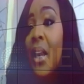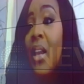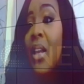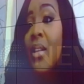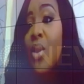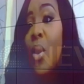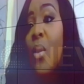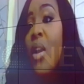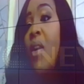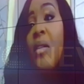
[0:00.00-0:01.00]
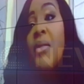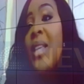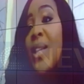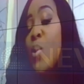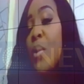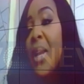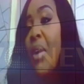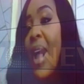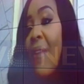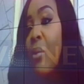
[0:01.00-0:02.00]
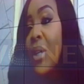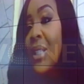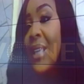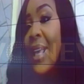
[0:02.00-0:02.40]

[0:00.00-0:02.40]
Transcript: So yes, we may not have what it takes,